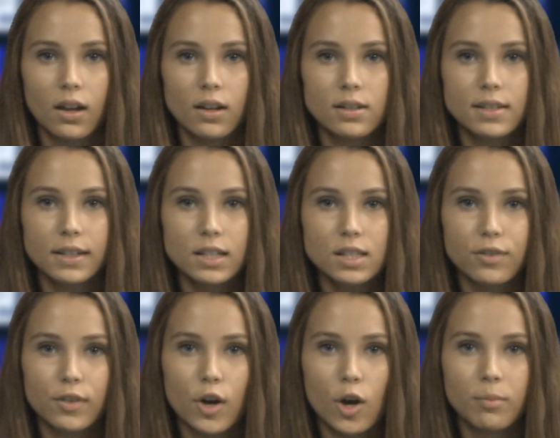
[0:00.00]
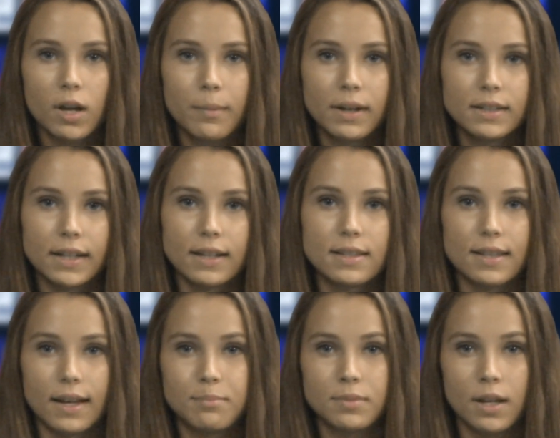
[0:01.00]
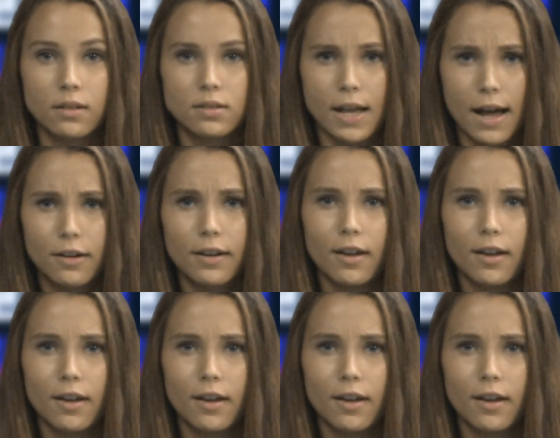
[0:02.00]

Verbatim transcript: Tickets for the homecoming dance at Saturday,